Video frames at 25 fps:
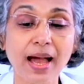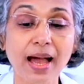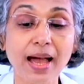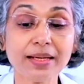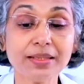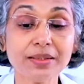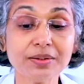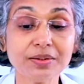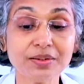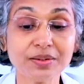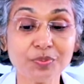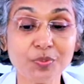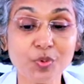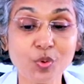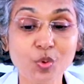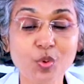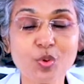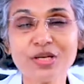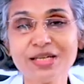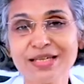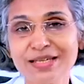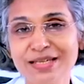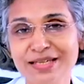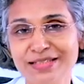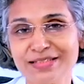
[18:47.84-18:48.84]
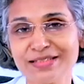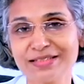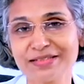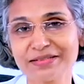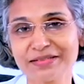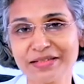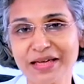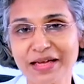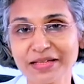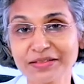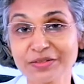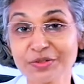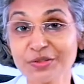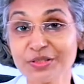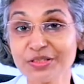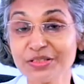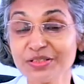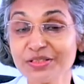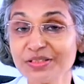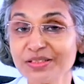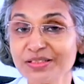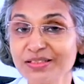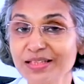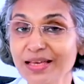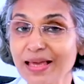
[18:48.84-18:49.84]
And the body age,
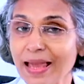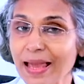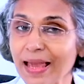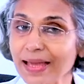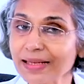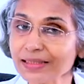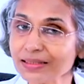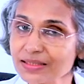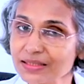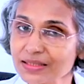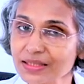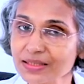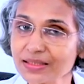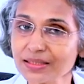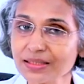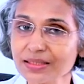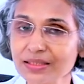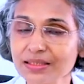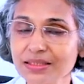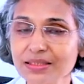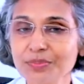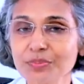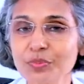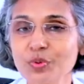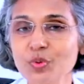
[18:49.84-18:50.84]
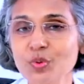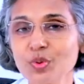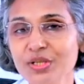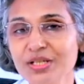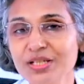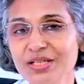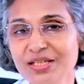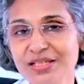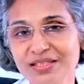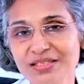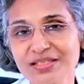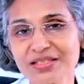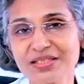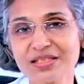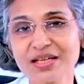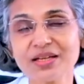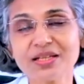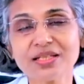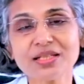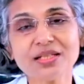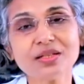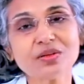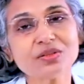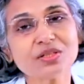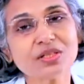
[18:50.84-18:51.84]
actually the accelerated body age,
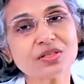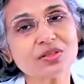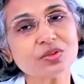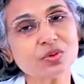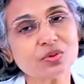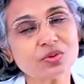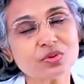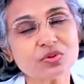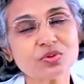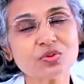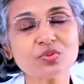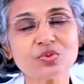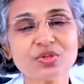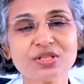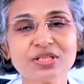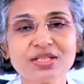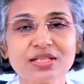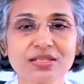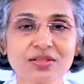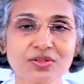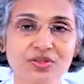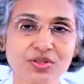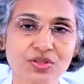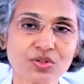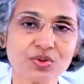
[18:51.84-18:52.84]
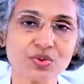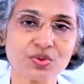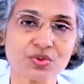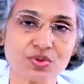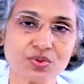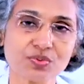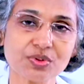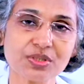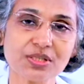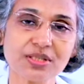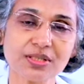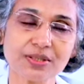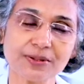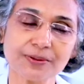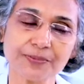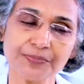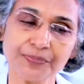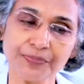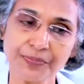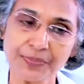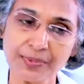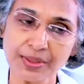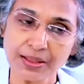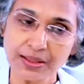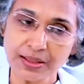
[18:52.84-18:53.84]
that also we can reduce with the
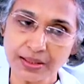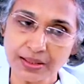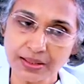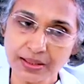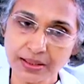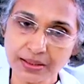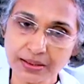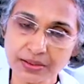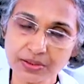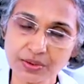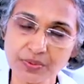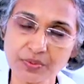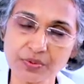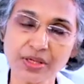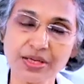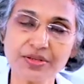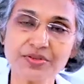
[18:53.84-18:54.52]
corrective